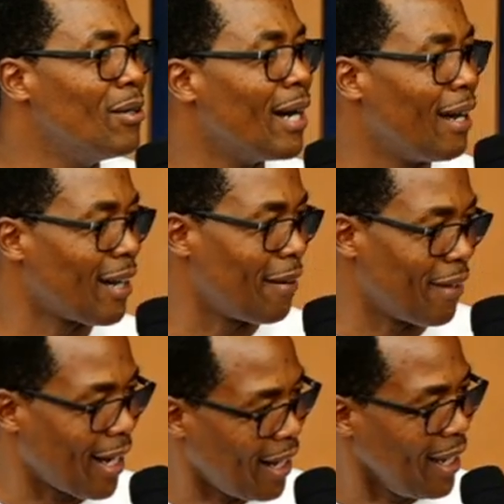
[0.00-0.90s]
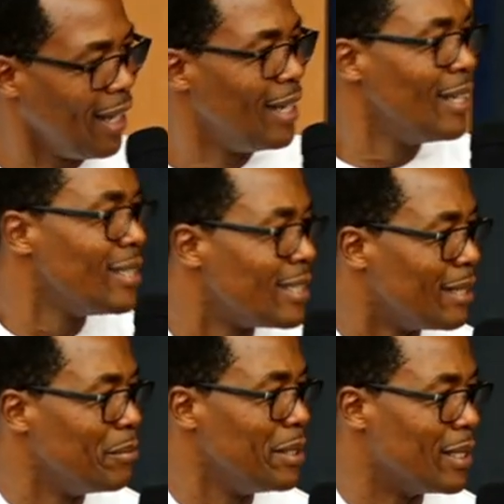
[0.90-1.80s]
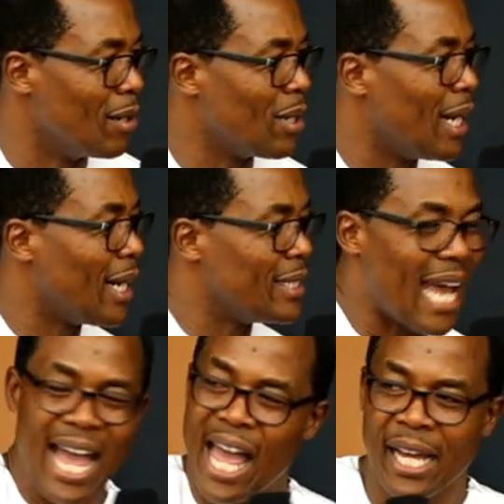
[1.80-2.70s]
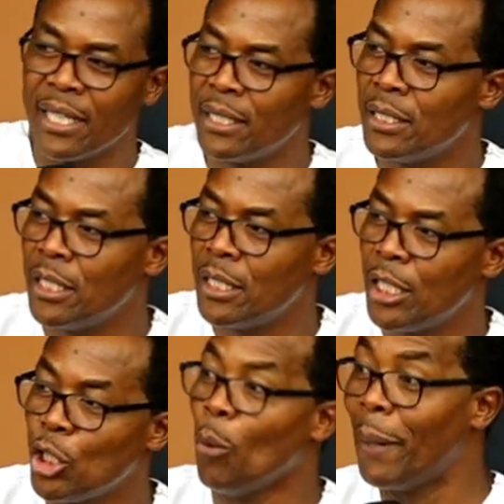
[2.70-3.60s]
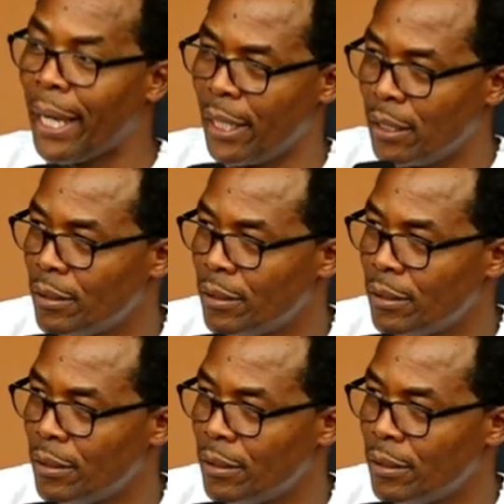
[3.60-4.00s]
unga ya na mimi nakulanga. Nah, you pay.